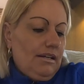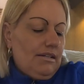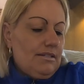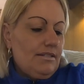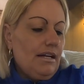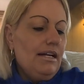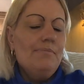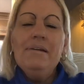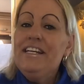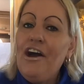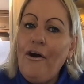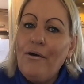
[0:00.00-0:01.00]
So let
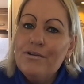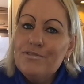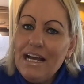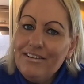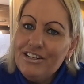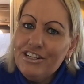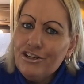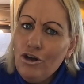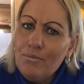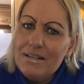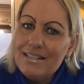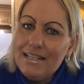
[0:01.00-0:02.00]
me know down in the
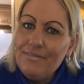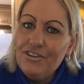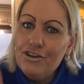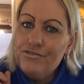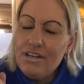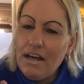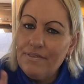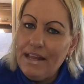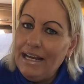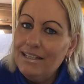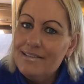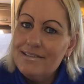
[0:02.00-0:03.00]
comments, have you done
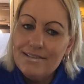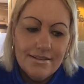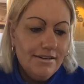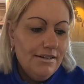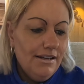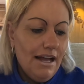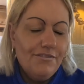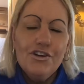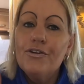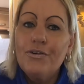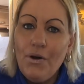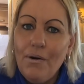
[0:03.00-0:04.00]
this? Have
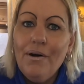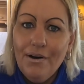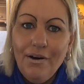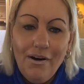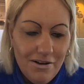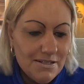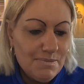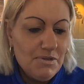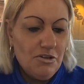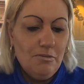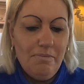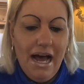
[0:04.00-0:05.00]
you got a
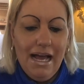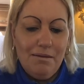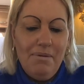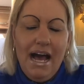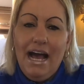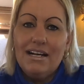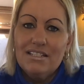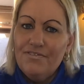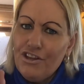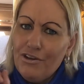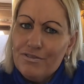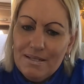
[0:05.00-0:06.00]
hospital bag packed
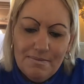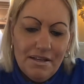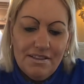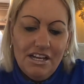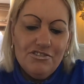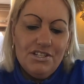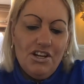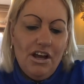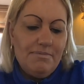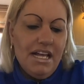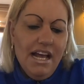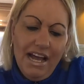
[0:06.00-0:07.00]
for those
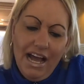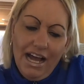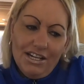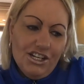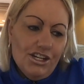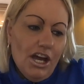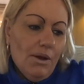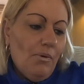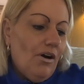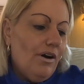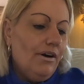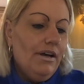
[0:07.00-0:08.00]
times? And you know
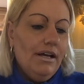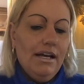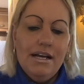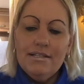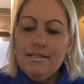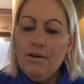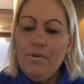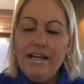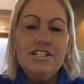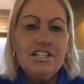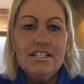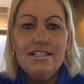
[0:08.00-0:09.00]
what? It's
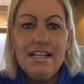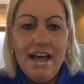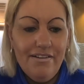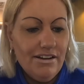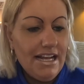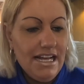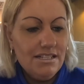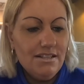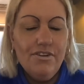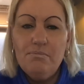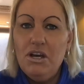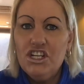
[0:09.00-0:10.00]
always just there in case
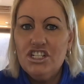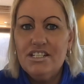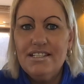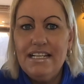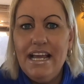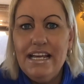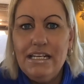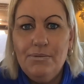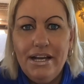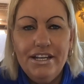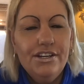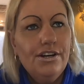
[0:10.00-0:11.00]
of an emergency
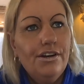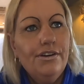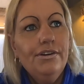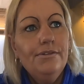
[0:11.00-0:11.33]
anyway, you know.